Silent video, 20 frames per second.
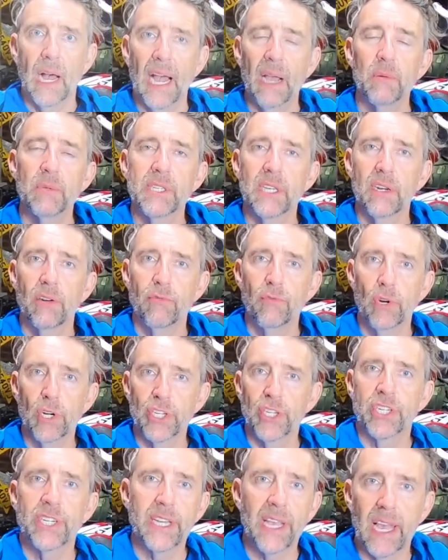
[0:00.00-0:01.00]
I was in a
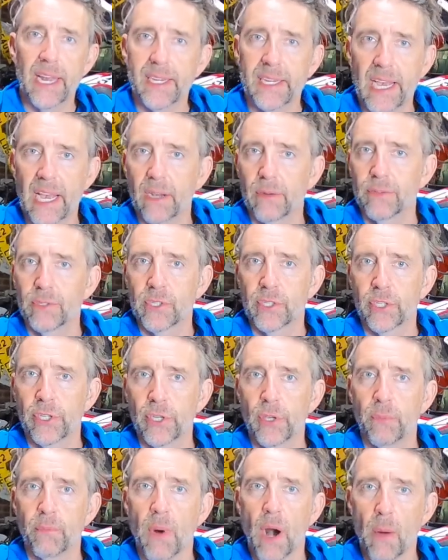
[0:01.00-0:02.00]
rush to get down
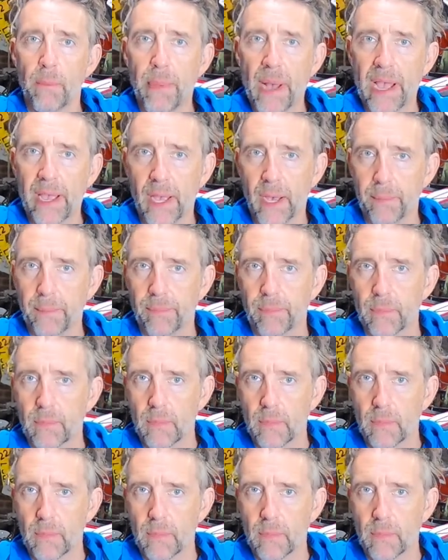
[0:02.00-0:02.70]
to Marbella.